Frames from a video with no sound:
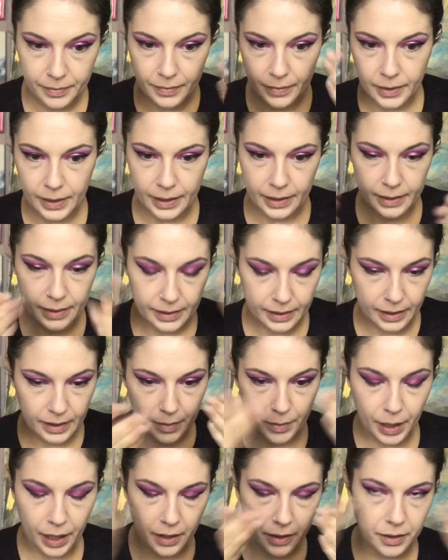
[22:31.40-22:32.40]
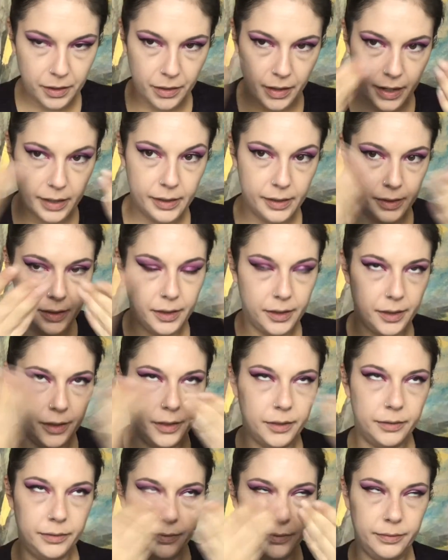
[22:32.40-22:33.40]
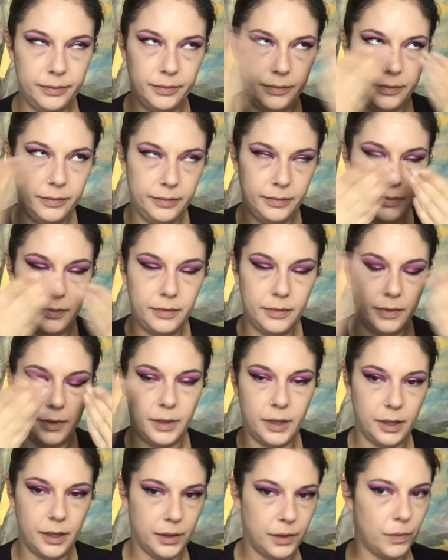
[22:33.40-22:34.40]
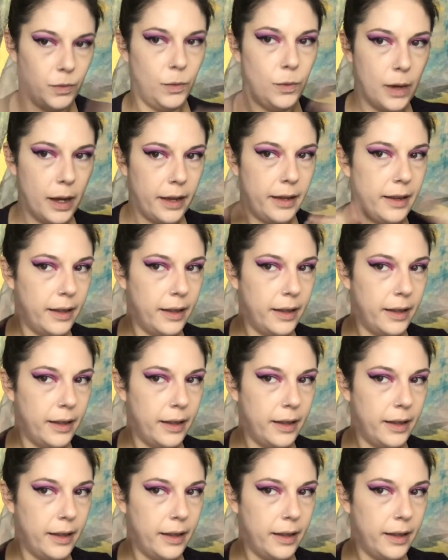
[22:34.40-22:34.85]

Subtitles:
Let's see. My under eye still is wet.